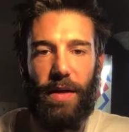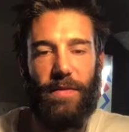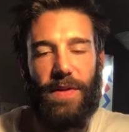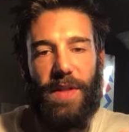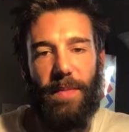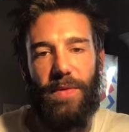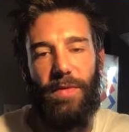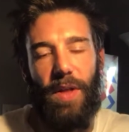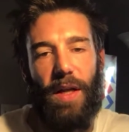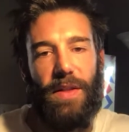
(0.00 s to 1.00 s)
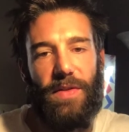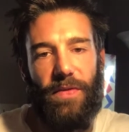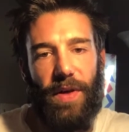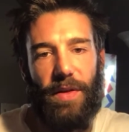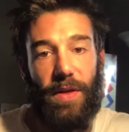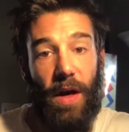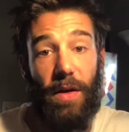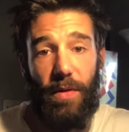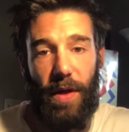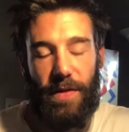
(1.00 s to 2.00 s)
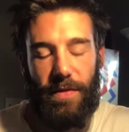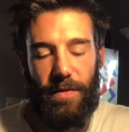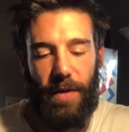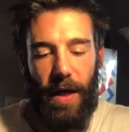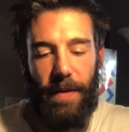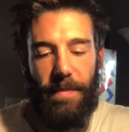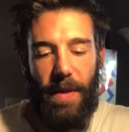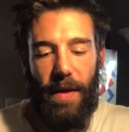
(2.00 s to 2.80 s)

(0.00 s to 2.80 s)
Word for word: of the steps of a lot of these failed conquests, okay?